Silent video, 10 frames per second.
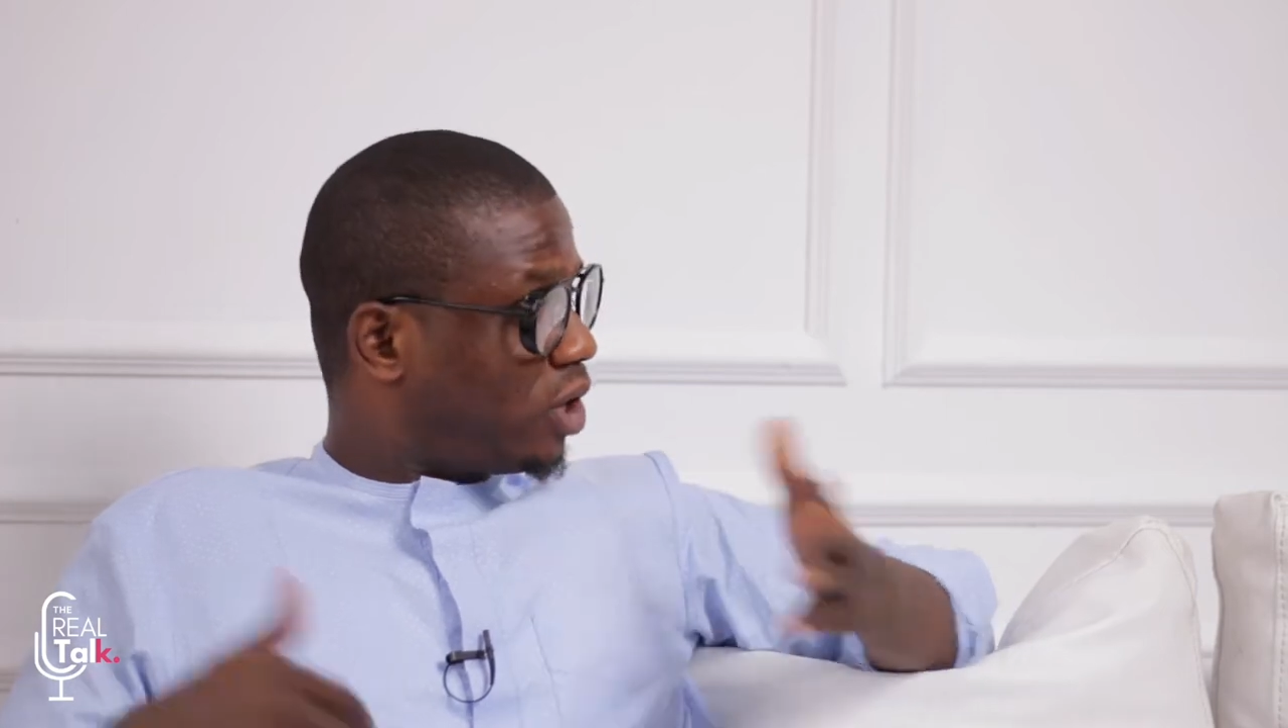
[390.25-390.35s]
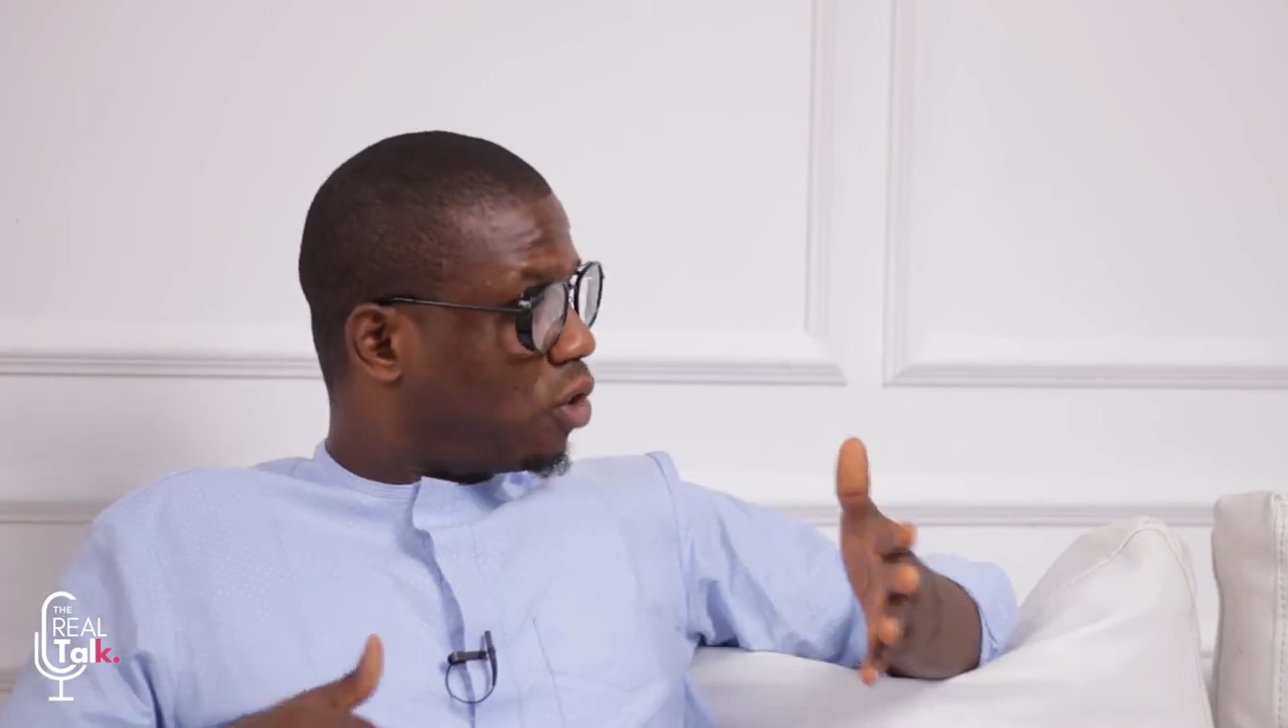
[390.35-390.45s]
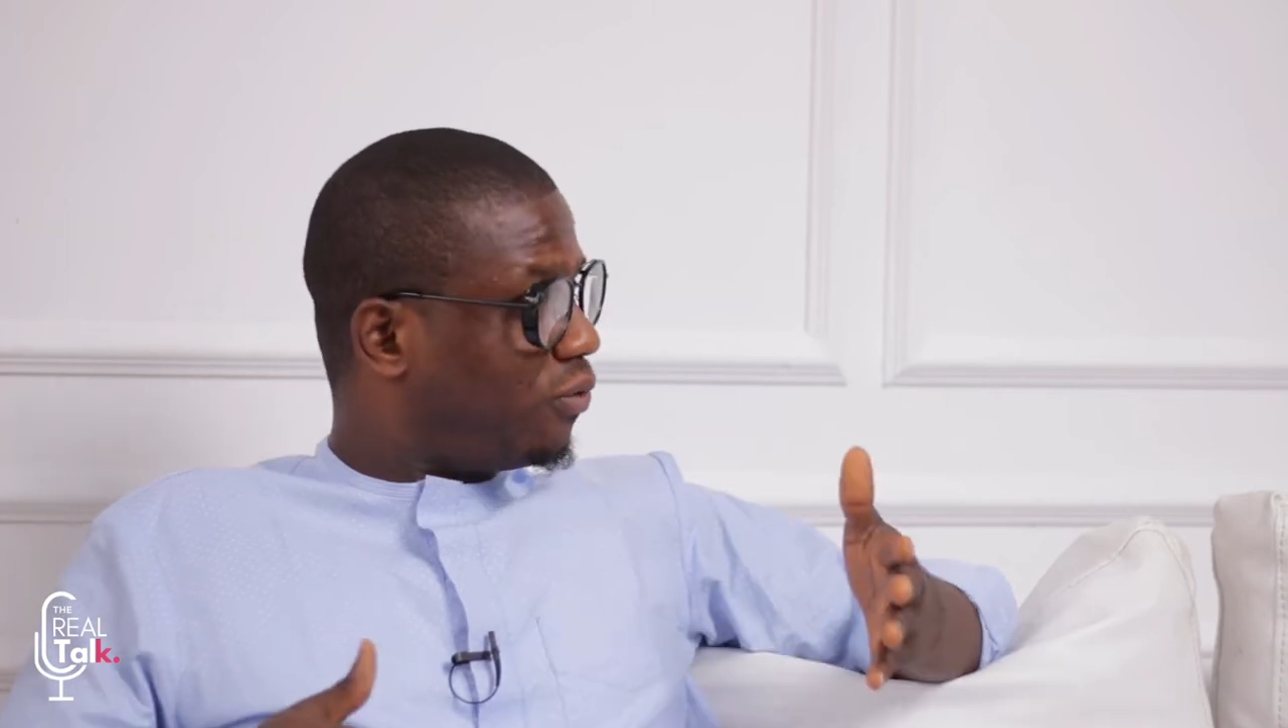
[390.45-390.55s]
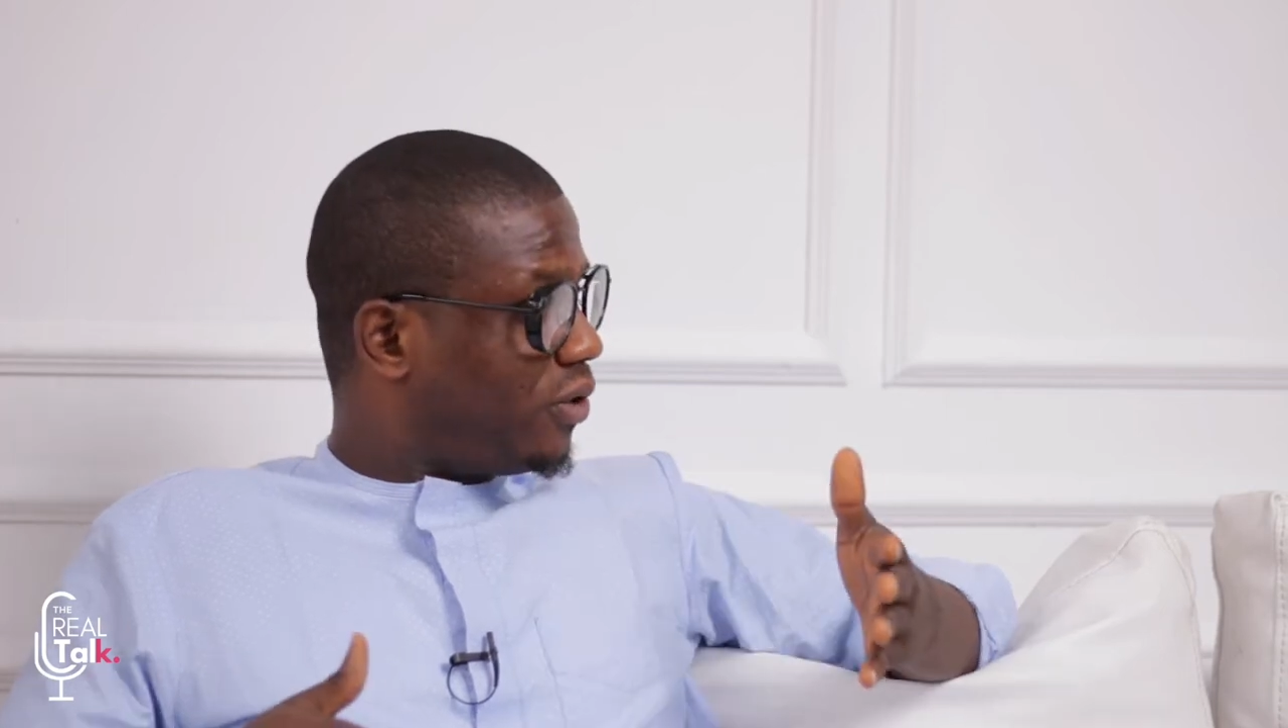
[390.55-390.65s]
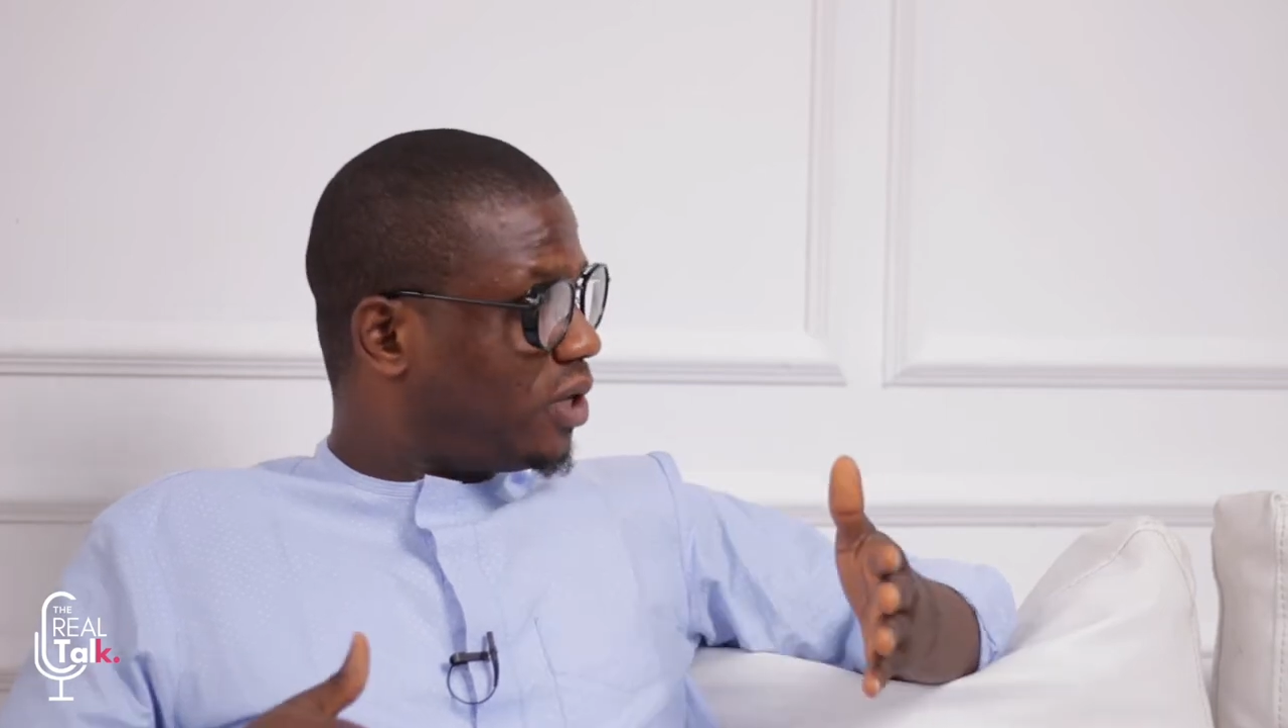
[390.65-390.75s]

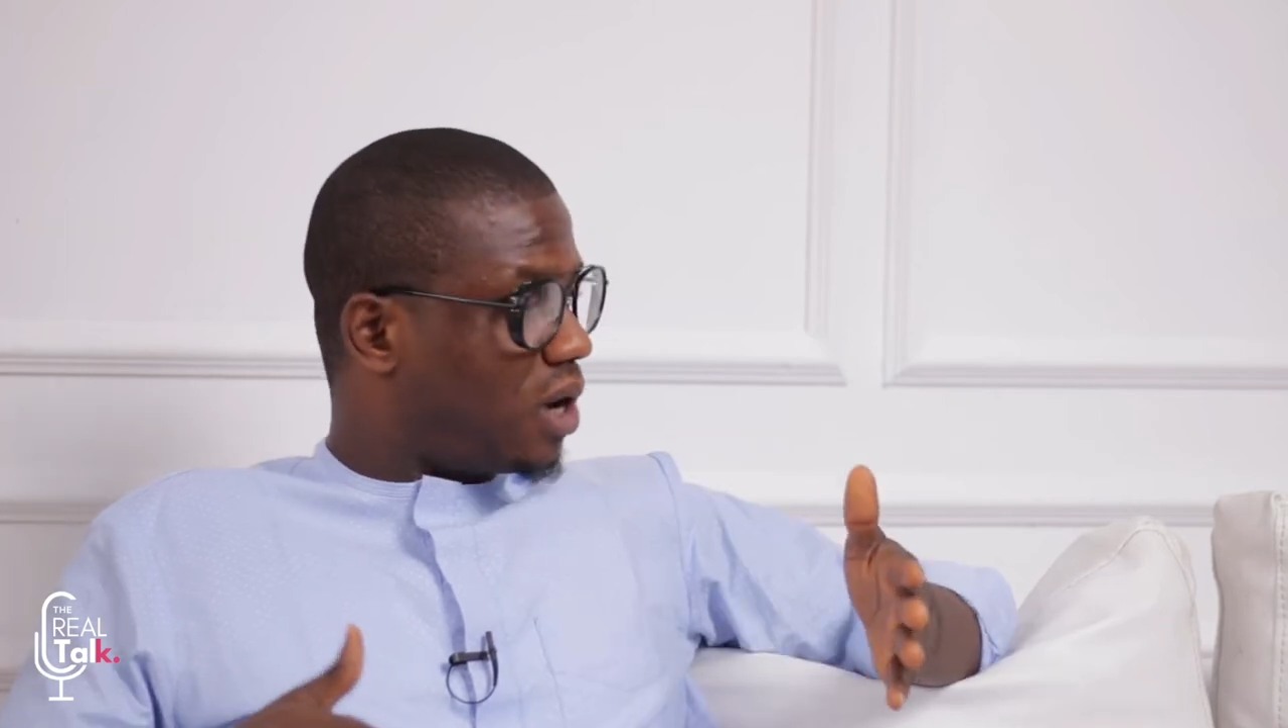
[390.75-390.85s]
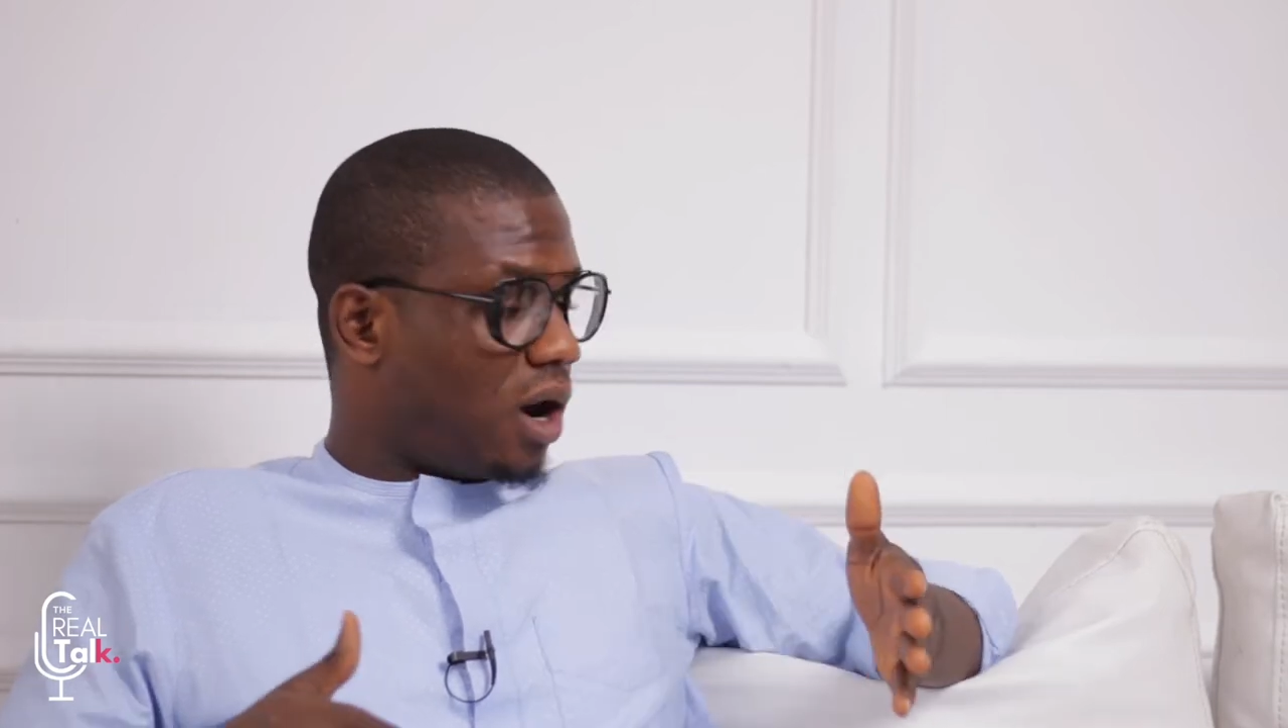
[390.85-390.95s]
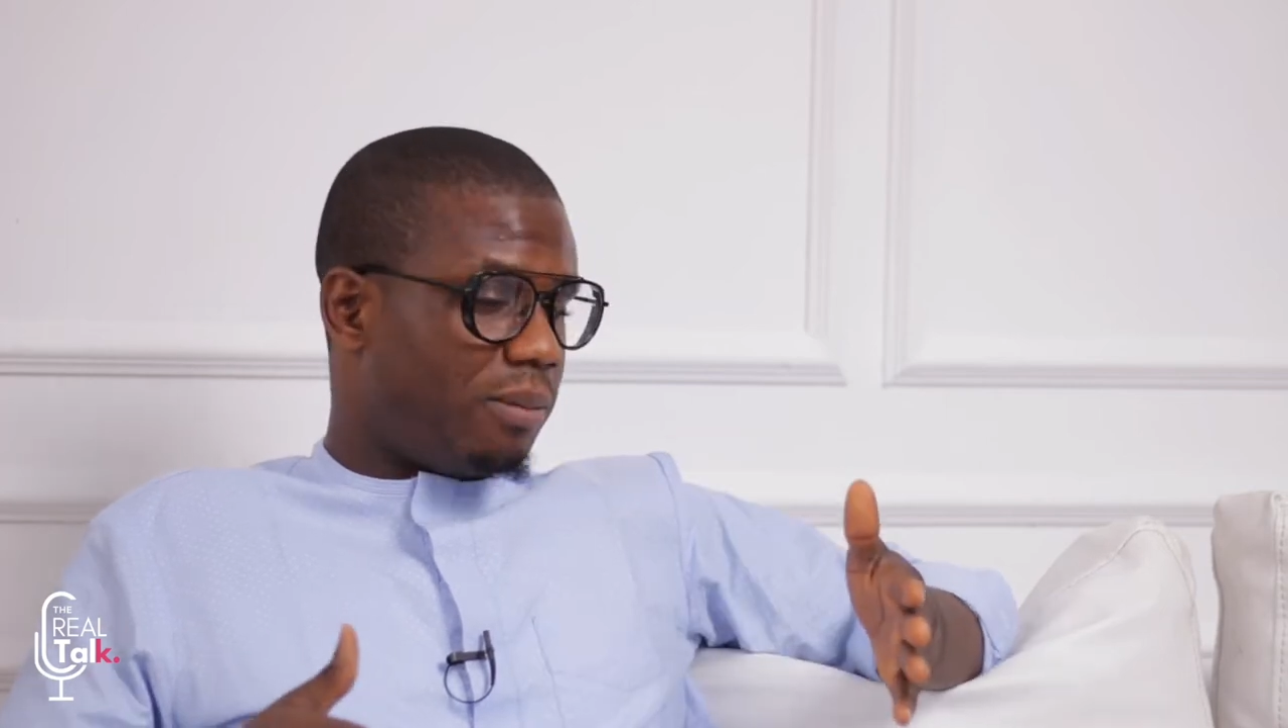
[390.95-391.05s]
pre-COVID